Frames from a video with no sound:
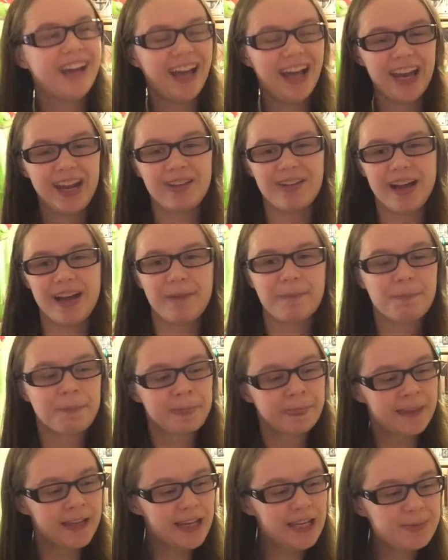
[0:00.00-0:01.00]
anyway,
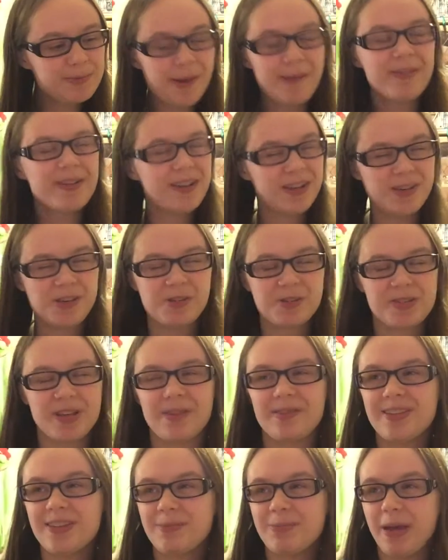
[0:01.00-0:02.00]
he's probably gonna do
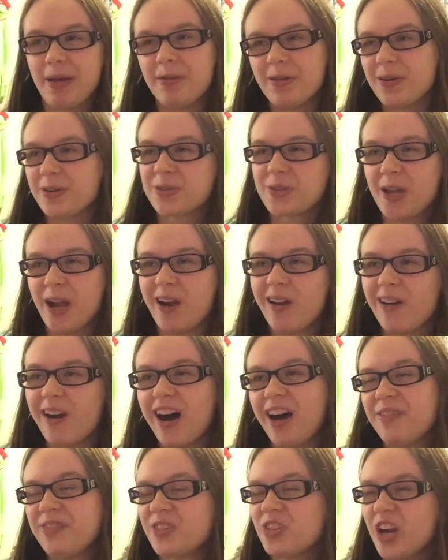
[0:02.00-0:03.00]
something, maybe to scare her
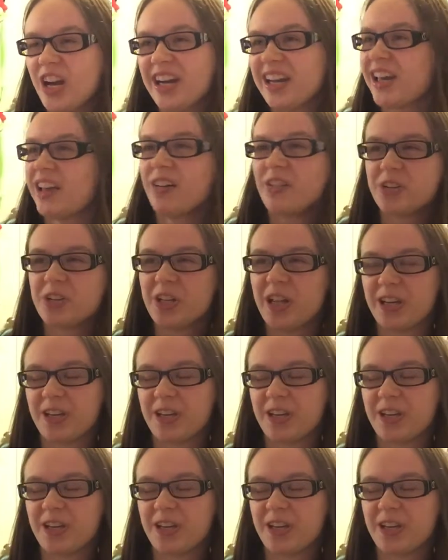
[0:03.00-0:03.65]
off and try to get her to,